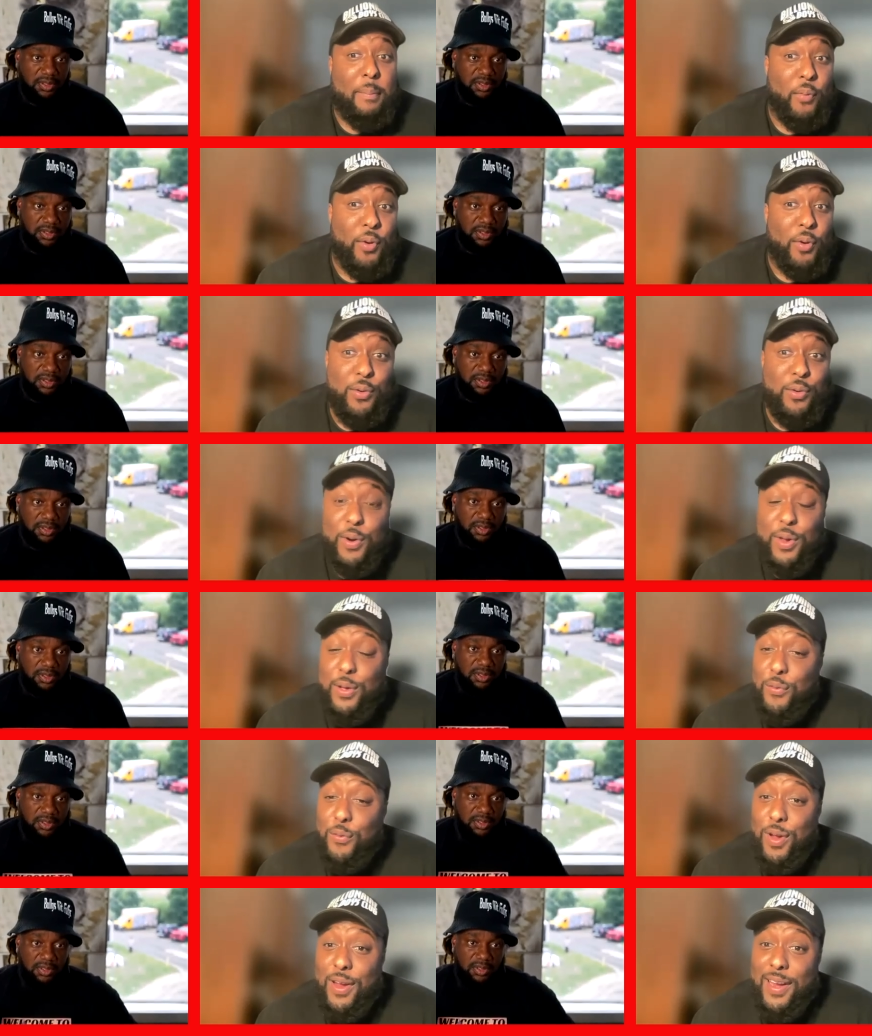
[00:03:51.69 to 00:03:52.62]
Speaker 1: When you when you
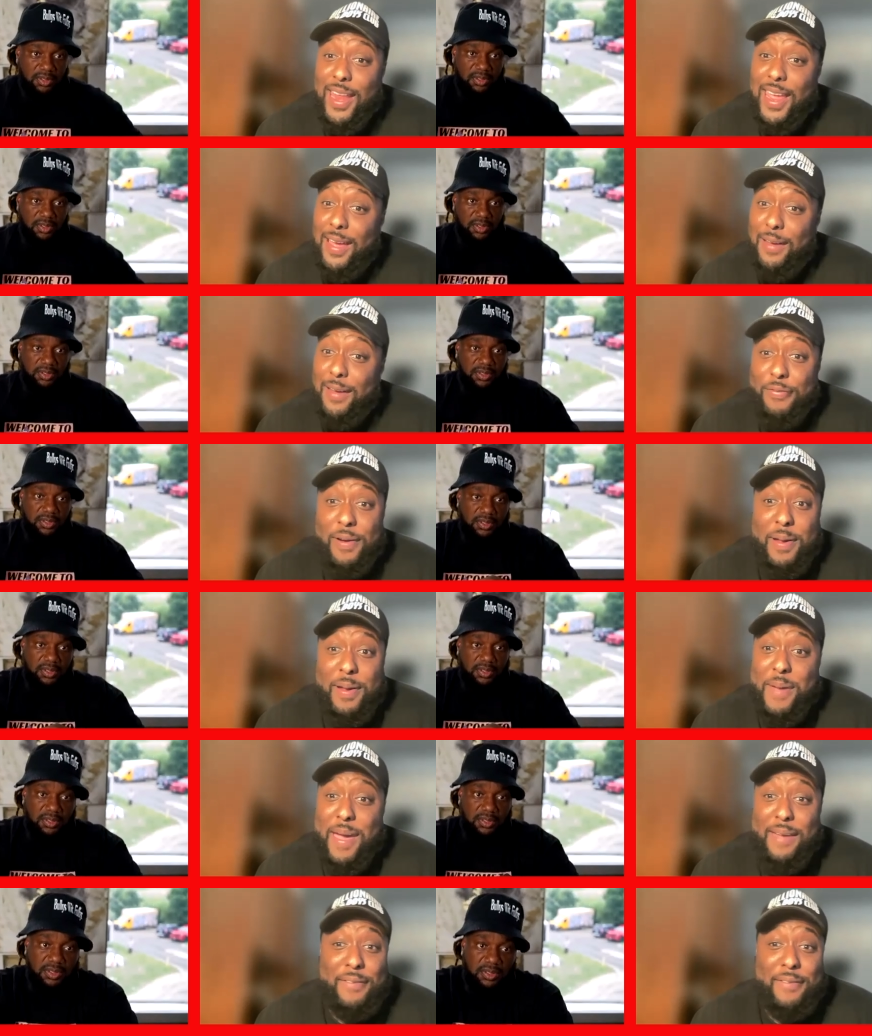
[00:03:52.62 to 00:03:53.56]
when a nigga from the
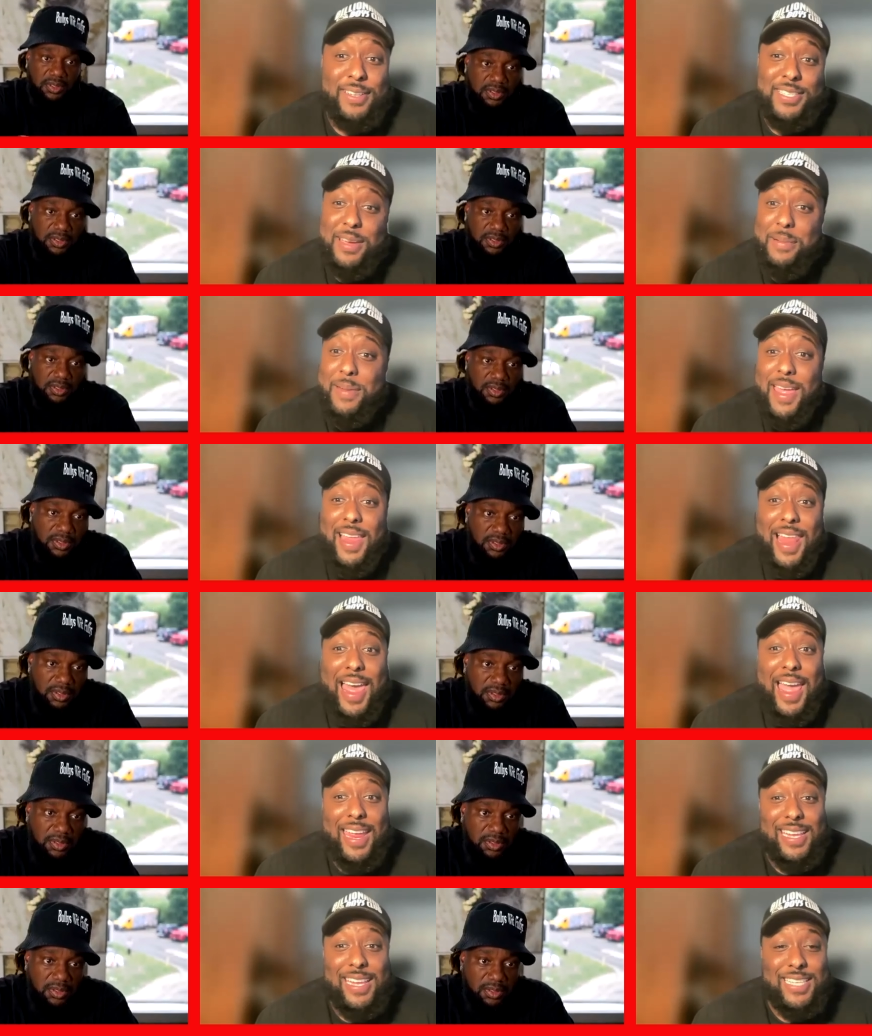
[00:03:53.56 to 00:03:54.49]
Bay first come to
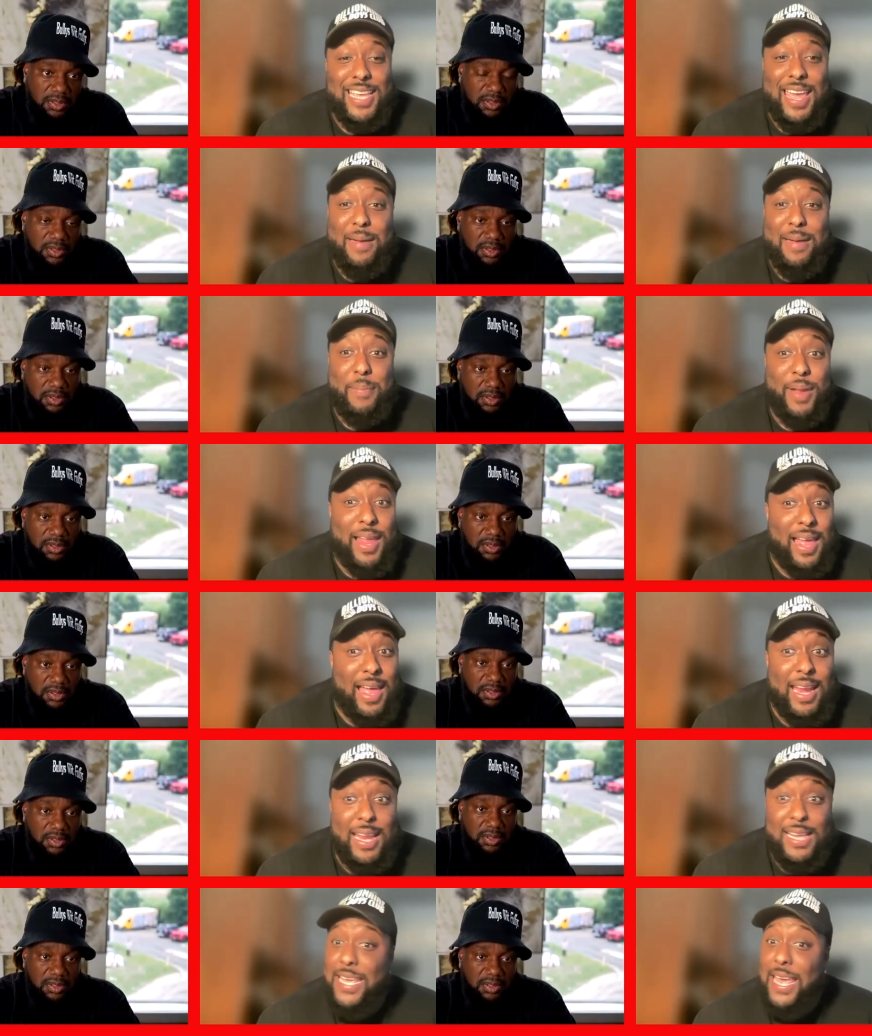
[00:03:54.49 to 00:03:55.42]
L.A., he saying
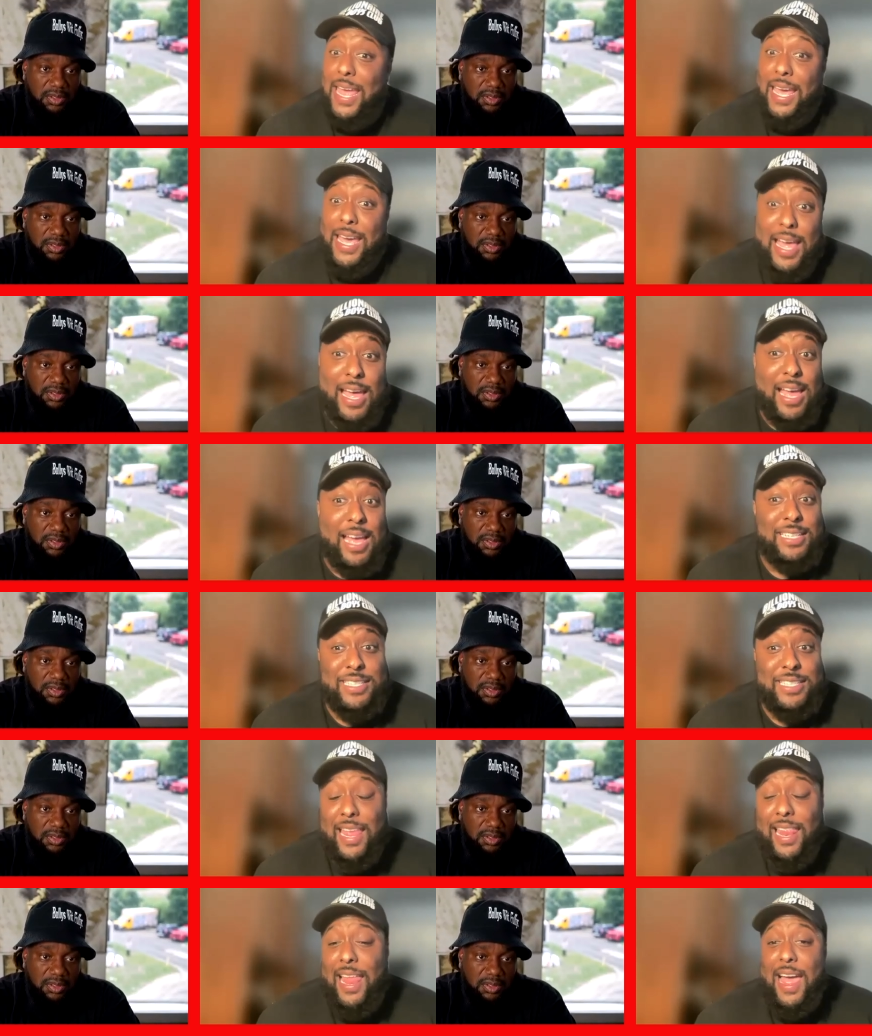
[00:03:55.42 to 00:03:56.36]
blood, he saying cuz.
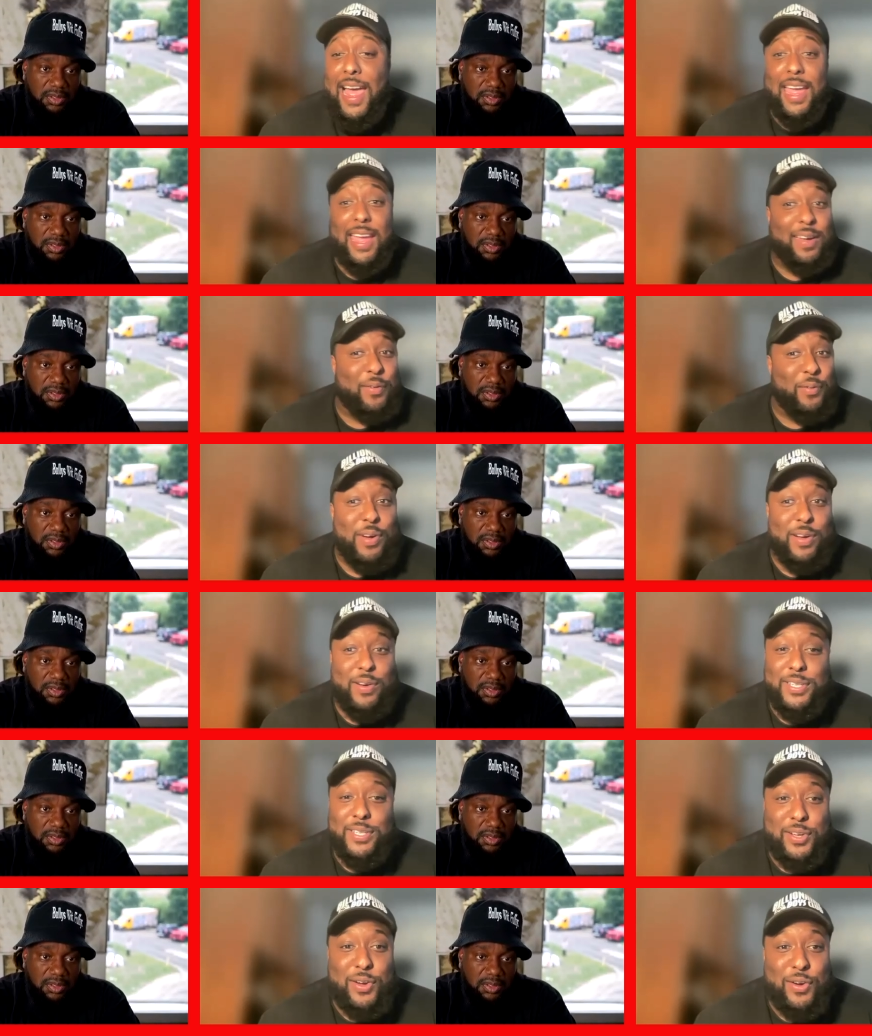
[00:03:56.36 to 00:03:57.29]
They like what
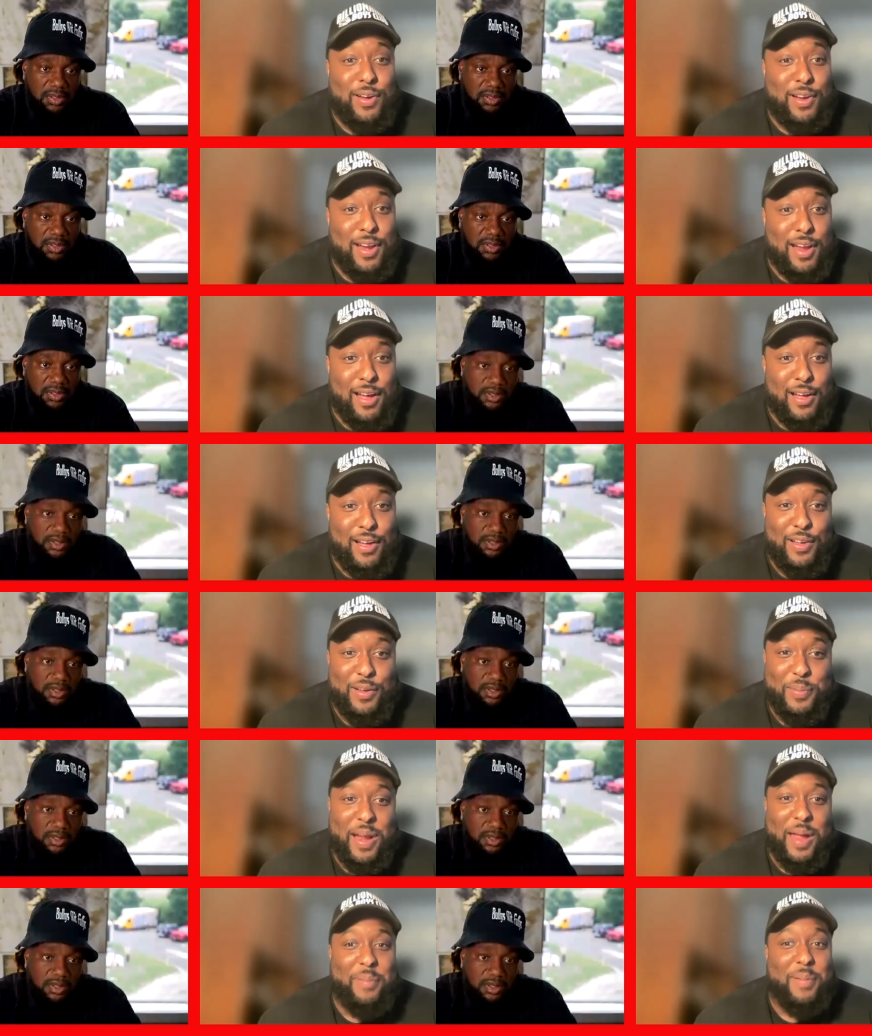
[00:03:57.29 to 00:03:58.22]
what's going
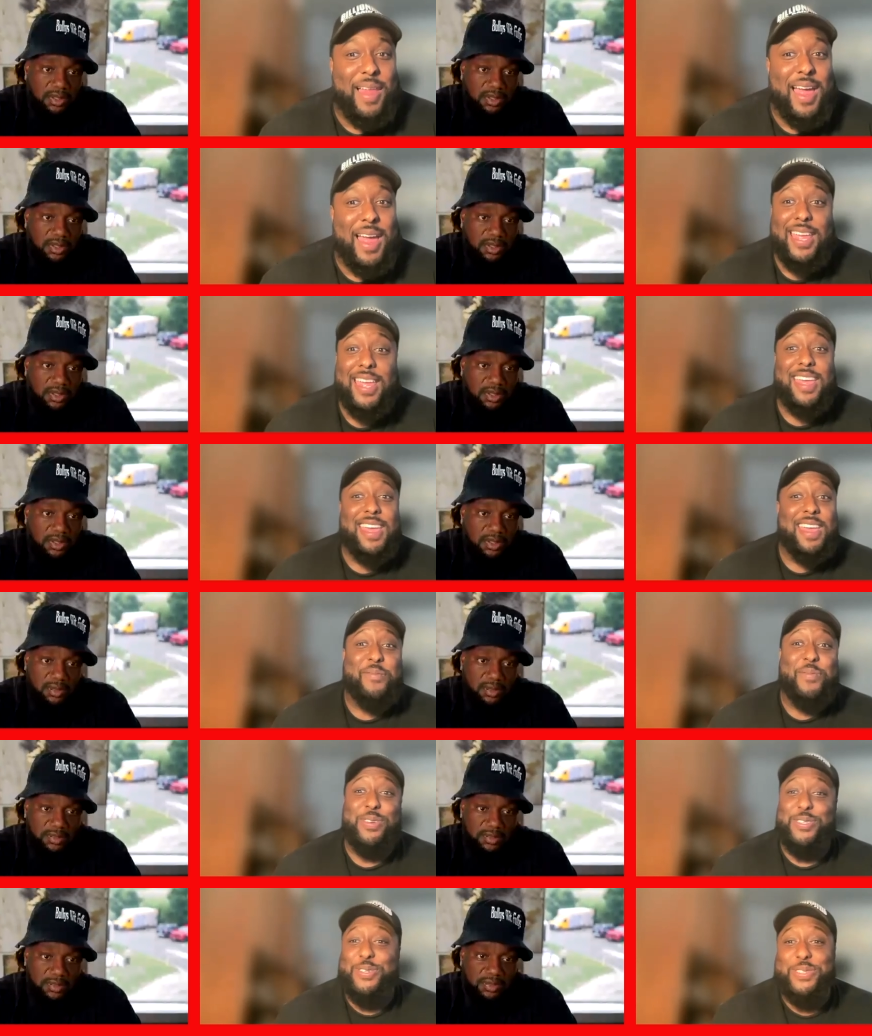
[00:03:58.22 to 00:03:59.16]
on? But I'm like,
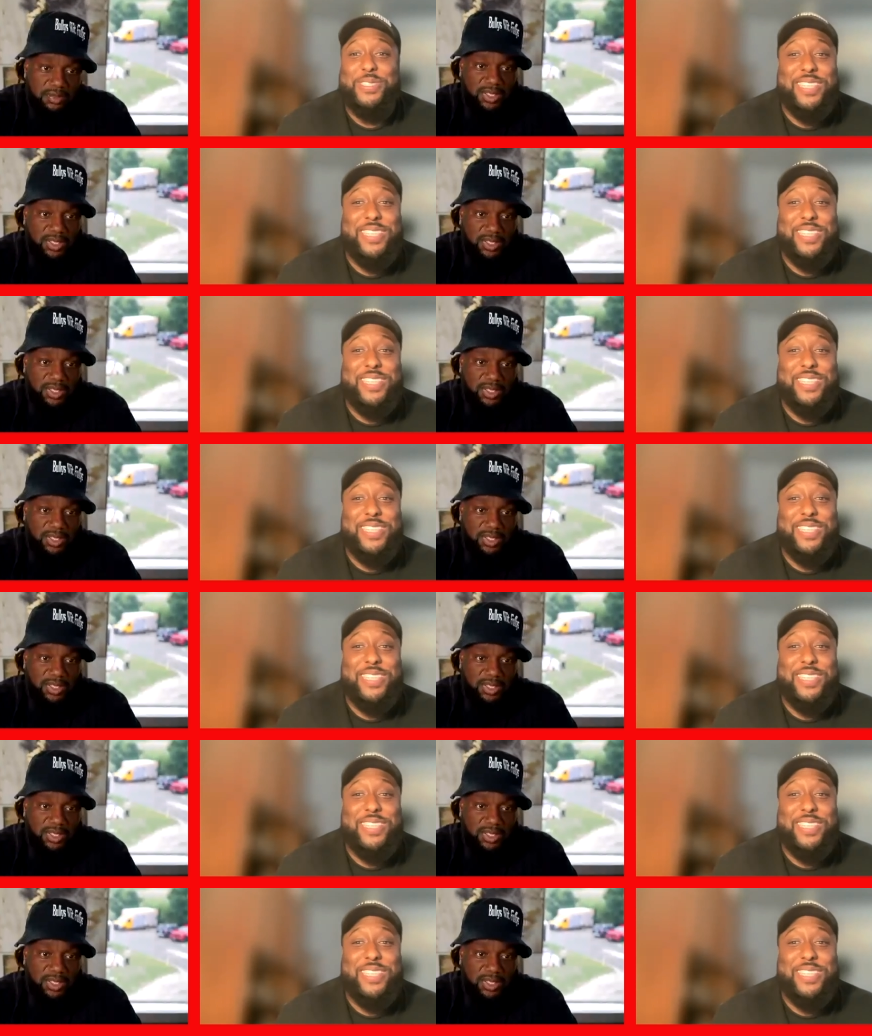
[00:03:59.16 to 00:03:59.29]
yeah.